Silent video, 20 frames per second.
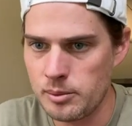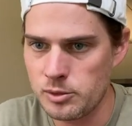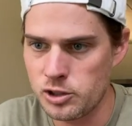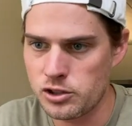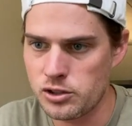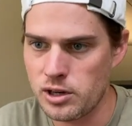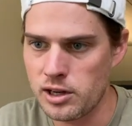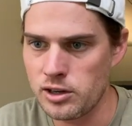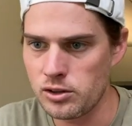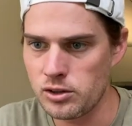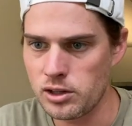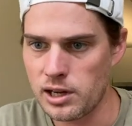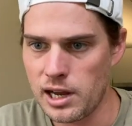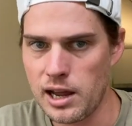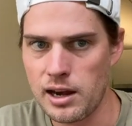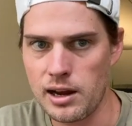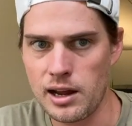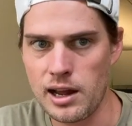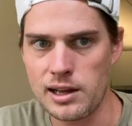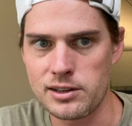just trying to look
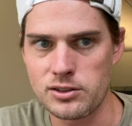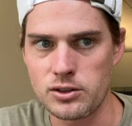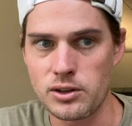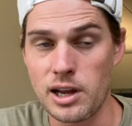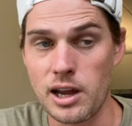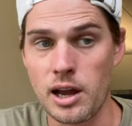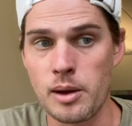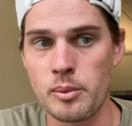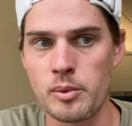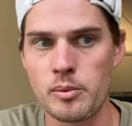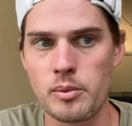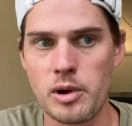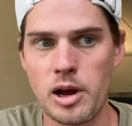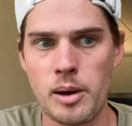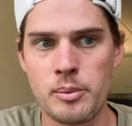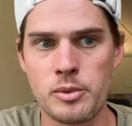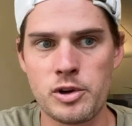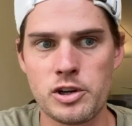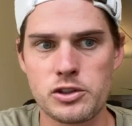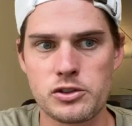at it as, okay, I'm
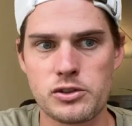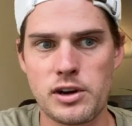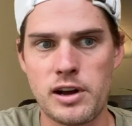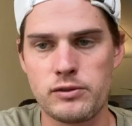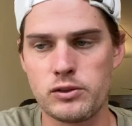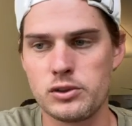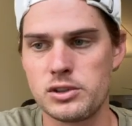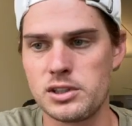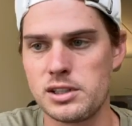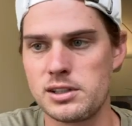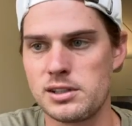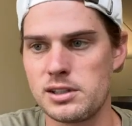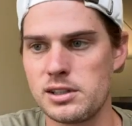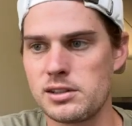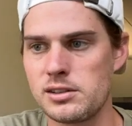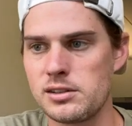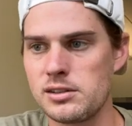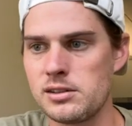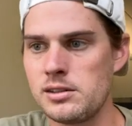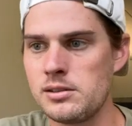gonna travel to
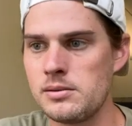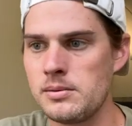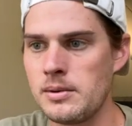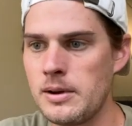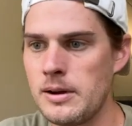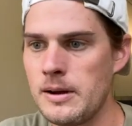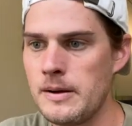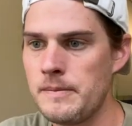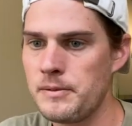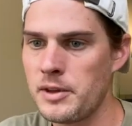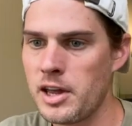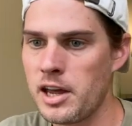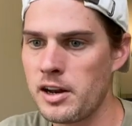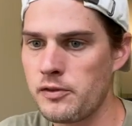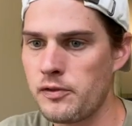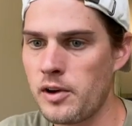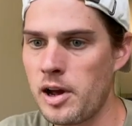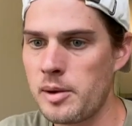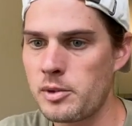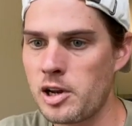Sicily, and
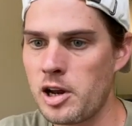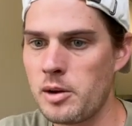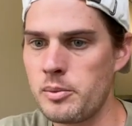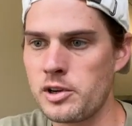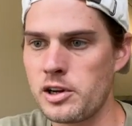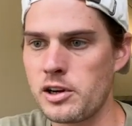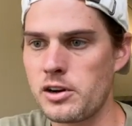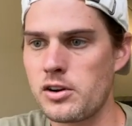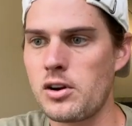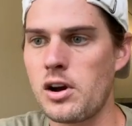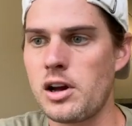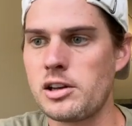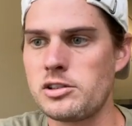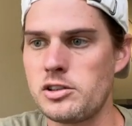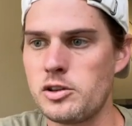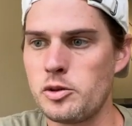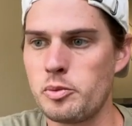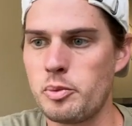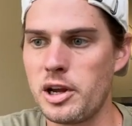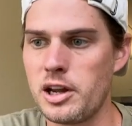if I'm coming
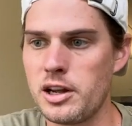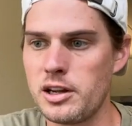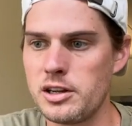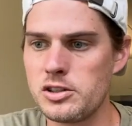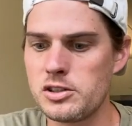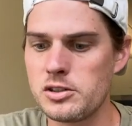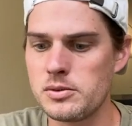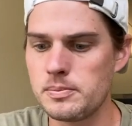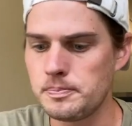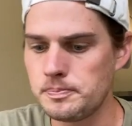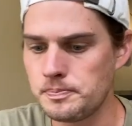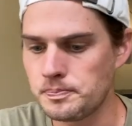across your page,